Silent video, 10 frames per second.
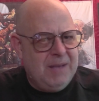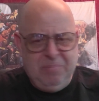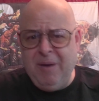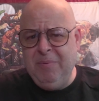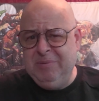
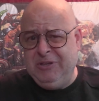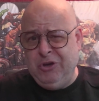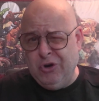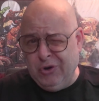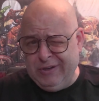probably
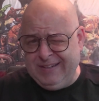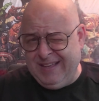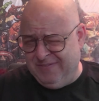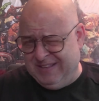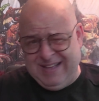could
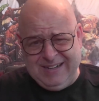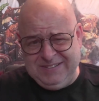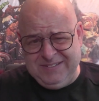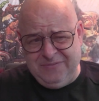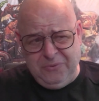give a lot of
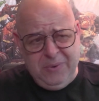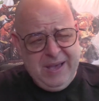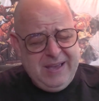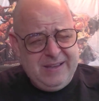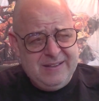stuff
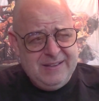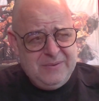away